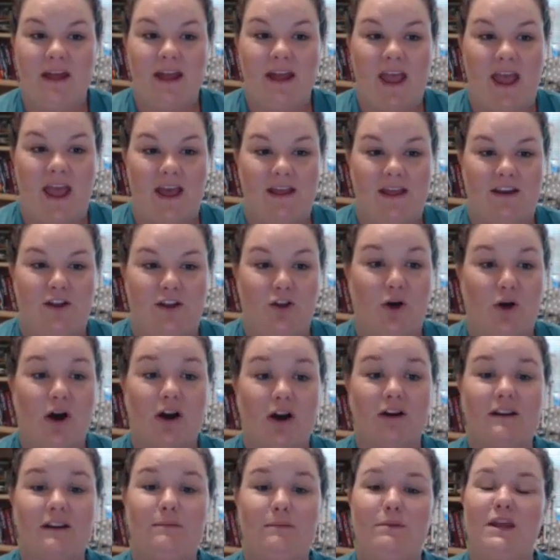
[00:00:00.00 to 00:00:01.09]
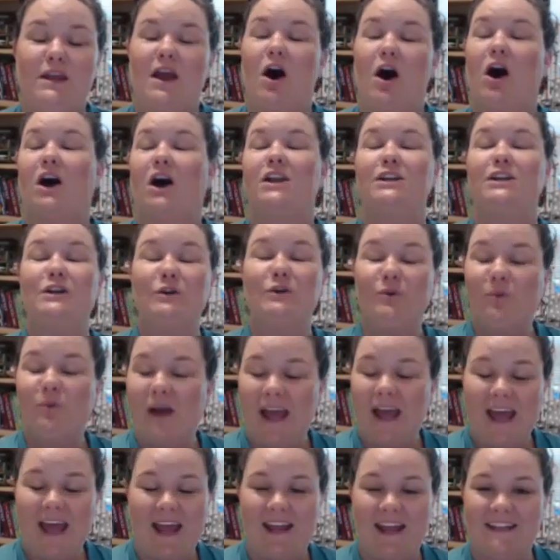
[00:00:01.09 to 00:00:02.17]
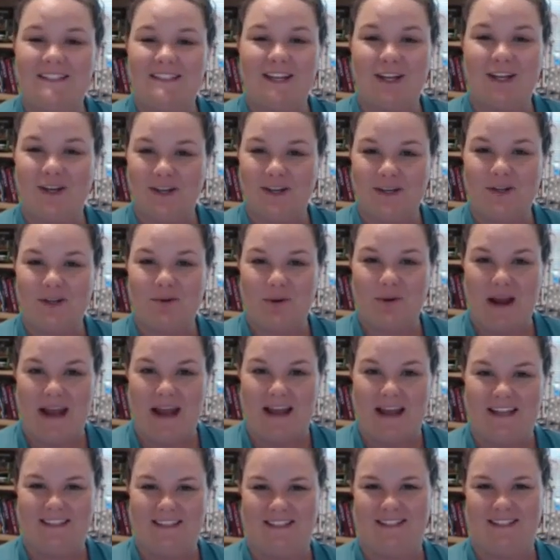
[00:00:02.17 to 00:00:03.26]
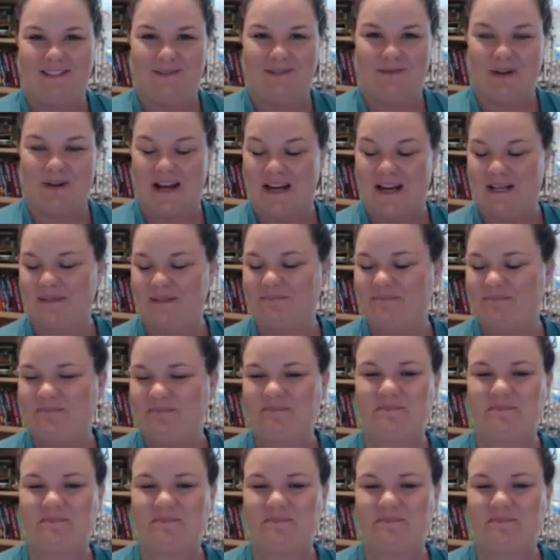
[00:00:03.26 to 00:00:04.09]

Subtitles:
and you'll already be on your way to good grades, right?